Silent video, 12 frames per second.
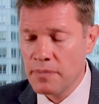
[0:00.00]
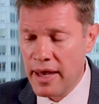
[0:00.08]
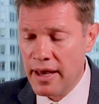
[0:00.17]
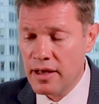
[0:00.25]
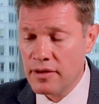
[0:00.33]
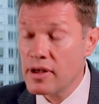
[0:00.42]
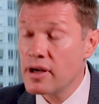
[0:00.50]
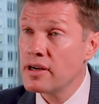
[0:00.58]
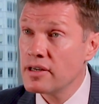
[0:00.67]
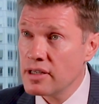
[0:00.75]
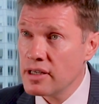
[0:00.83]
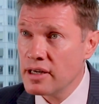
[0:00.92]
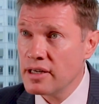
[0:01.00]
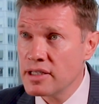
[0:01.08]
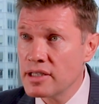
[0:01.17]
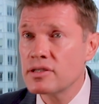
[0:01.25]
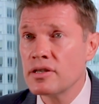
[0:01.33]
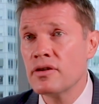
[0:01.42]
And then in
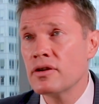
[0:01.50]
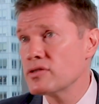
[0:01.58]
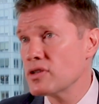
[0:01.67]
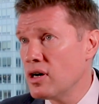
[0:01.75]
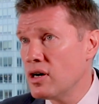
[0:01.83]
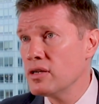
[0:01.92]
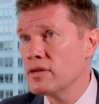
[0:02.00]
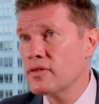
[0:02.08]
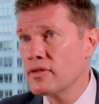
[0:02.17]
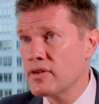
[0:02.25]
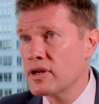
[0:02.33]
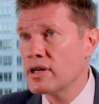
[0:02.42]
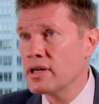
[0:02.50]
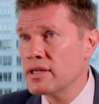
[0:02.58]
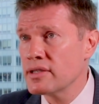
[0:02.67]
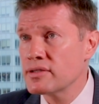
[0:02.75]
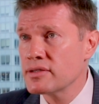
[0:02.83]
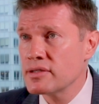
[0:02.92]
addition, there's all of the
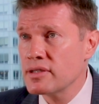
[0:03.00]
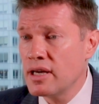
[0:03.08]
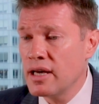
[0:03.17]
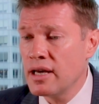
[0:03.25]
various